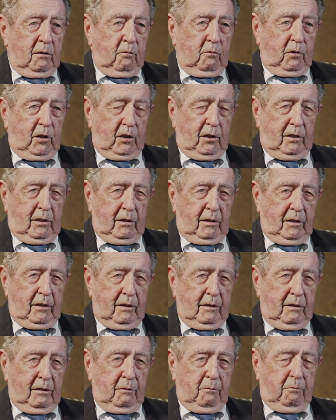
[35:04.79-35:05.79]
with uh,
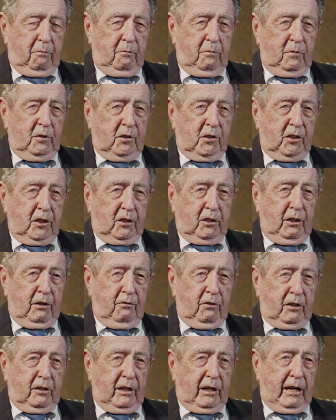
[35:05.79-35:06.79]
the
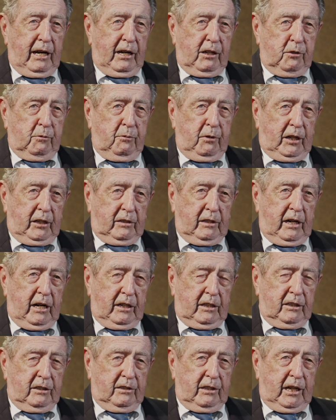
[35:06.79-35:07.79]
significant aspect,
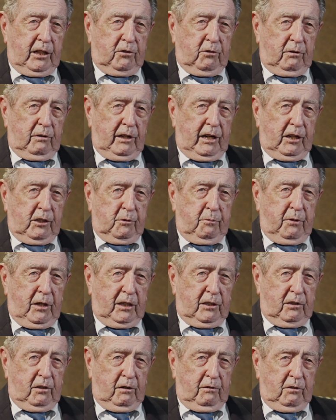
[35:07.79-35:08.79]
architectural
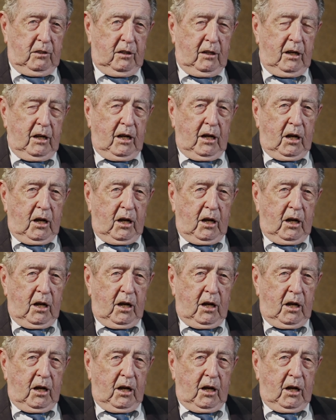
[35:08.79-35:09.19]
aspect of it,